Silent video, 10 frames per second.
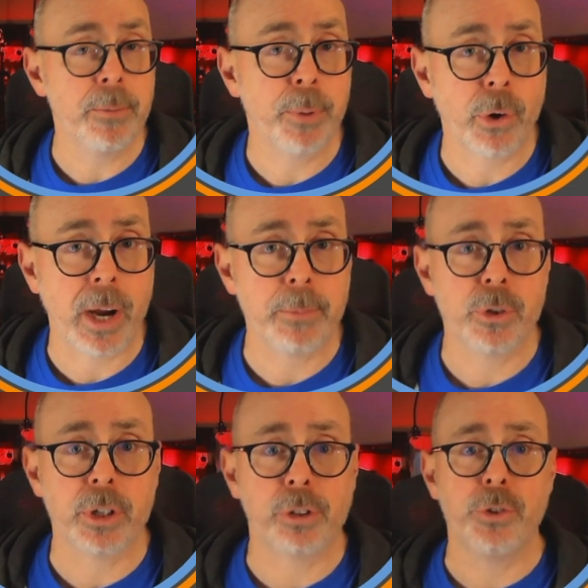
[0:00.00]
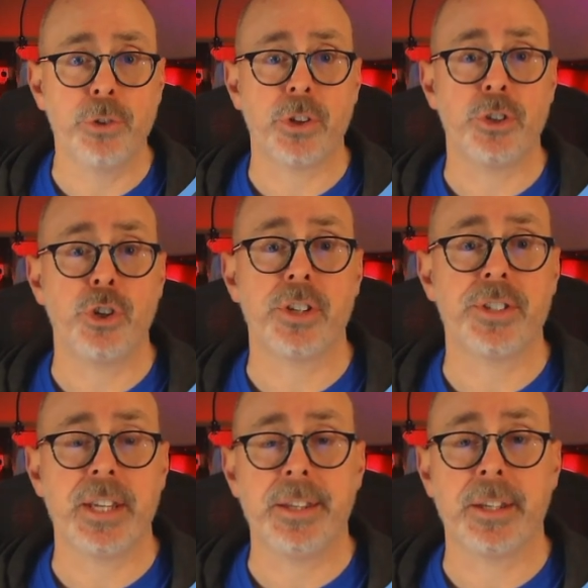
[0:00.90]
program to include so that you could
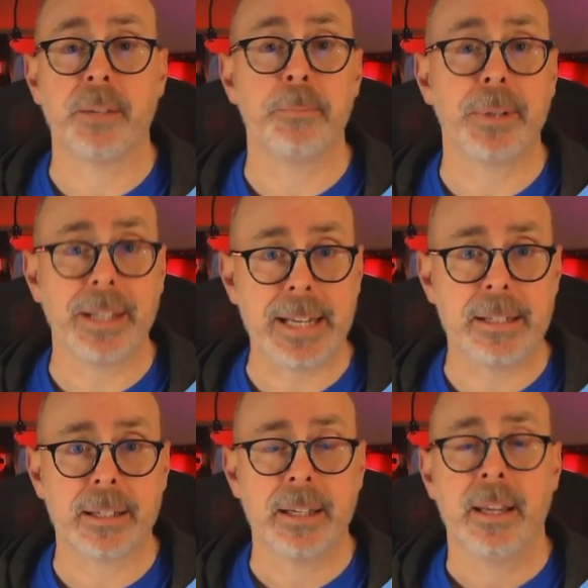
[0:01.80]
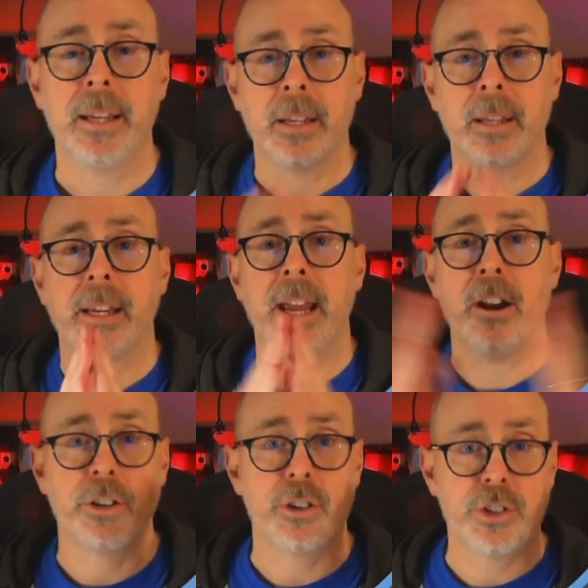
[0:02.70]
see the complete
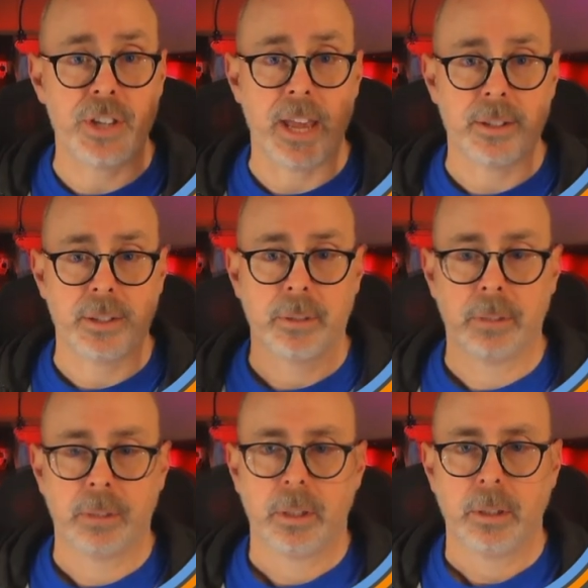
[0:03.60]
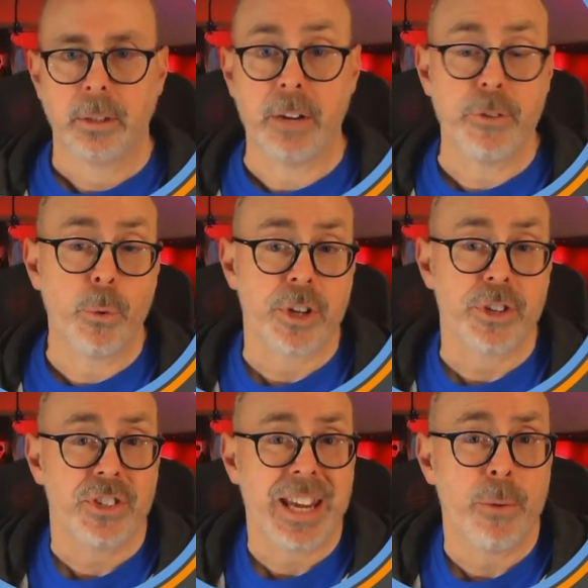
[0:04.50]
character set. Now, if you want to
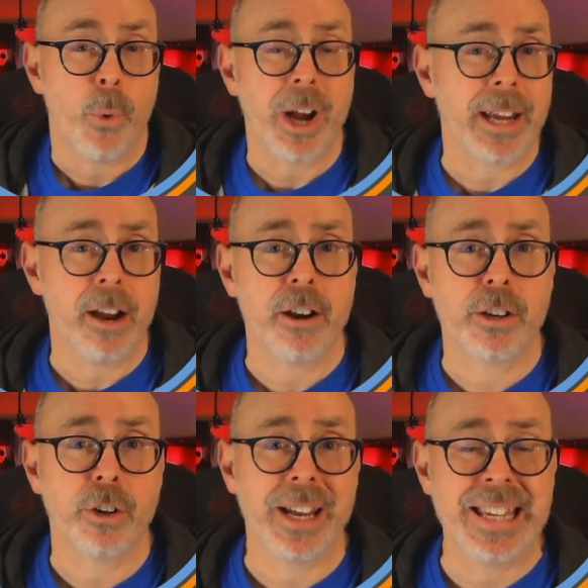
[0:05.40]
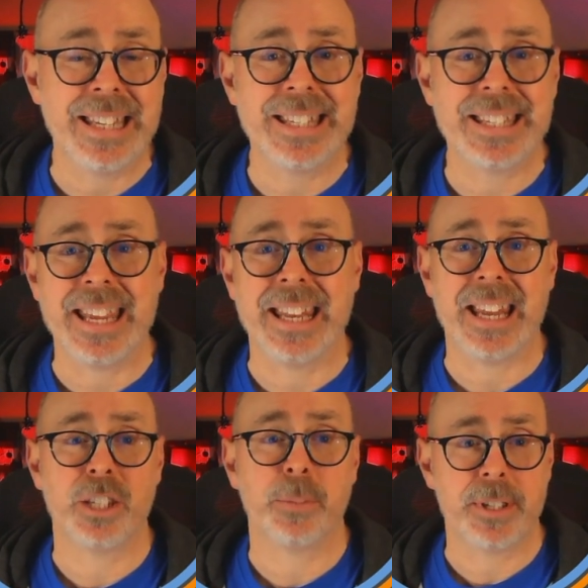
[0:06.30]
see what character is in
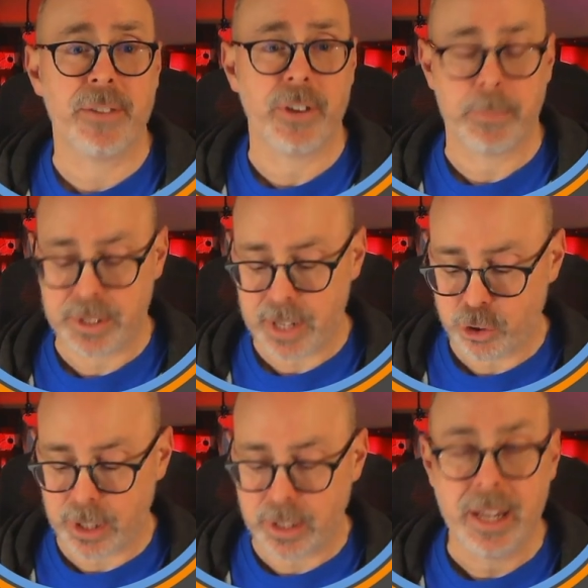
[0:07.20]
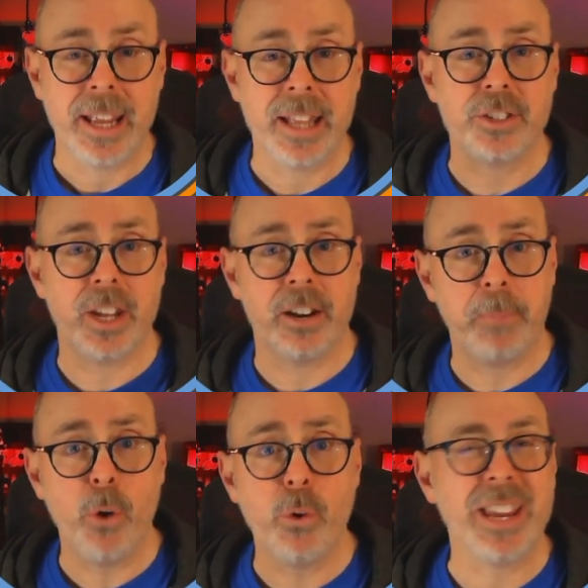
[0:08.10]
a specific position, instead of
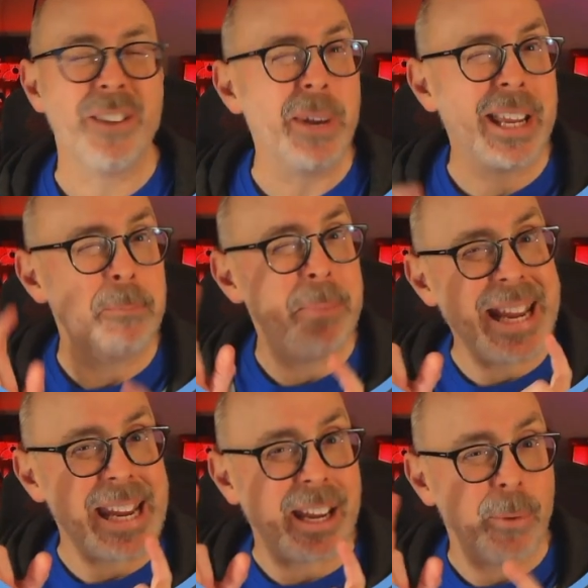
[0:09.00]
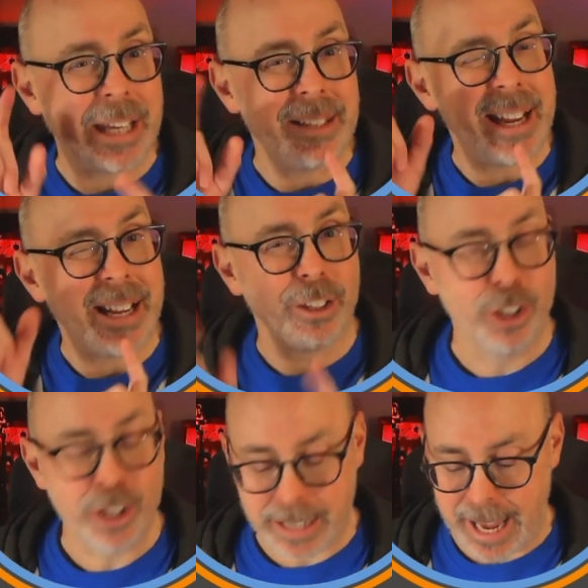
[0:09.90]
poking, we can peek. We can take a
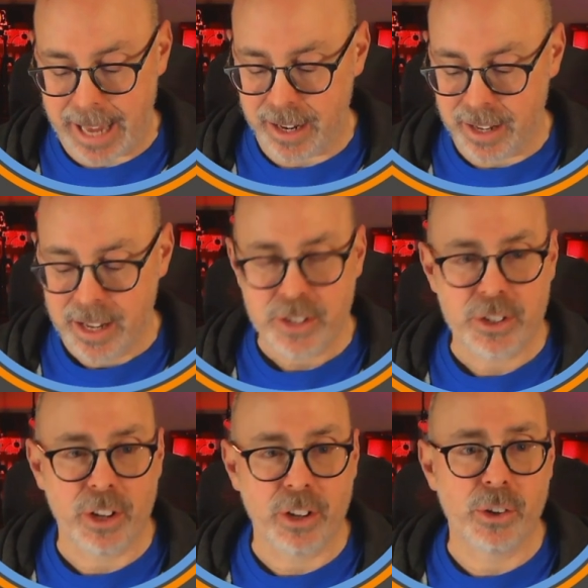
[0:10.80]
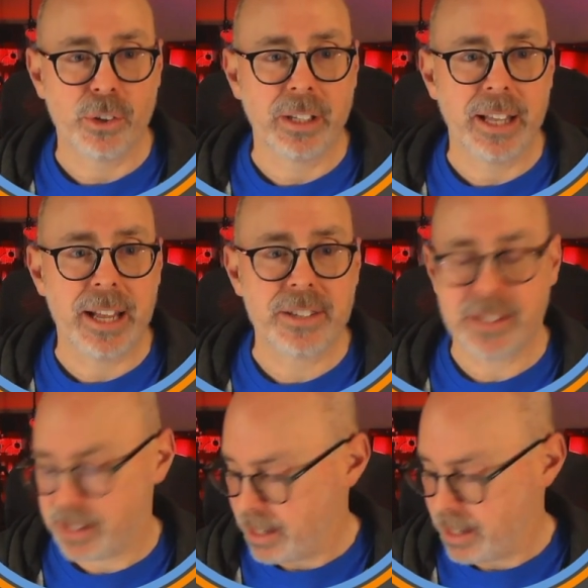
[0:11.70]
look at it. So let's